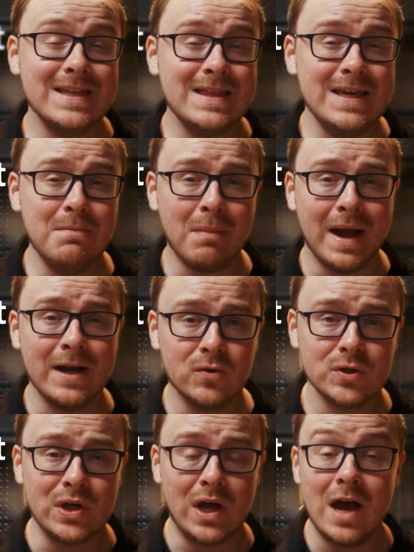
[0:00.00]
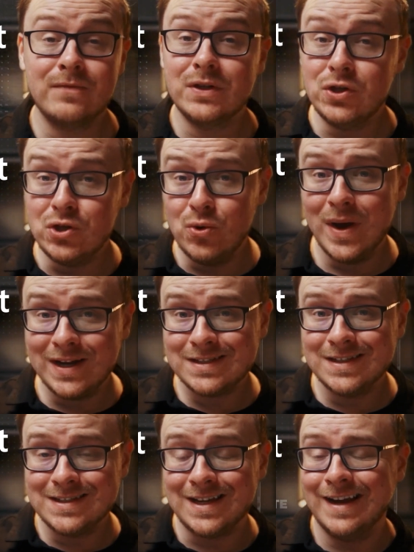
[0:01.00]
the Microsoft UX
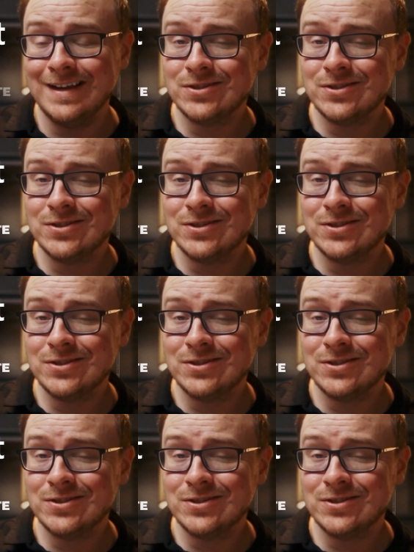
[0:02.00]
Design